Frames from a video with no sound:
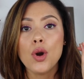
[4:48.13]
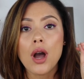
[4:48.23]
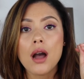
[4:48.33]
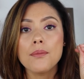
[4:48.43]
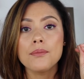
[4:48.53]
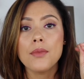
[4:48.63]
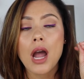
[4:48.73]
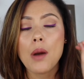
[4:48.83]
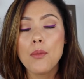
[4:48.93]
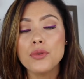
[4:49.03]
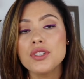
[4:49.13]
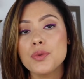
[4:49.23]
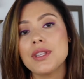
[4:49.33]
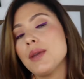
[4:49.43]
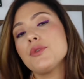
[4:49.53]
how Moses
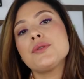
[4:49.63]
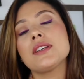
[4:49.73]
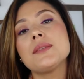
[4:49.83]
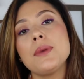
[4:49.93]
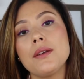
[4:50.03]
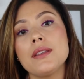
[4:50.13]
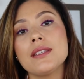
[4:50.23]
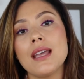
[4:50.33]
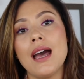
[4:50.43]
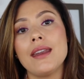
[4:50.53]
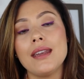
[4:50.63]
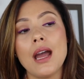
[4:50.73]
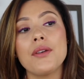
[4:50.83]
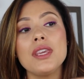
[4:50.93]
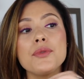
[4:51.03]
was able to experience God and
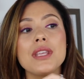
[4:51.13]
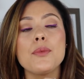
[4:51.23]
how he was